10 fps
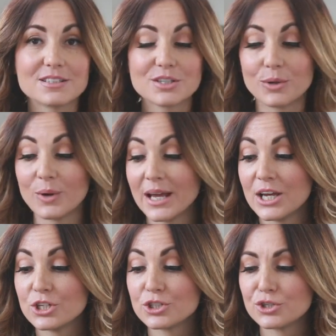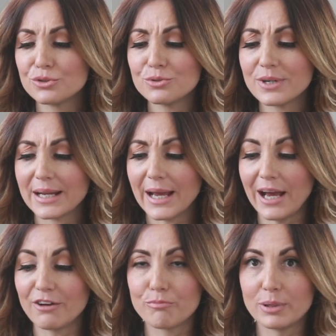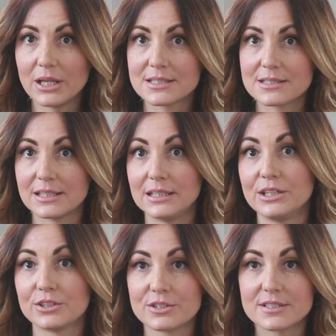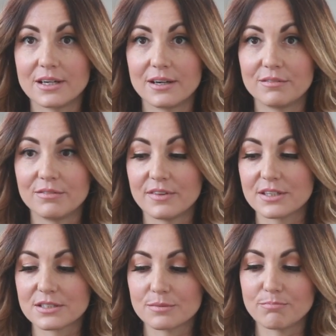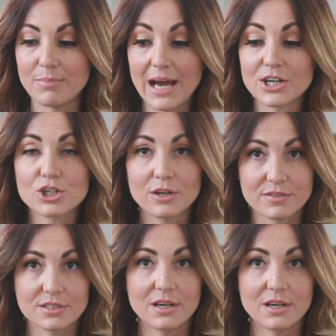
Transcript: So two and a half plus years of this batch of,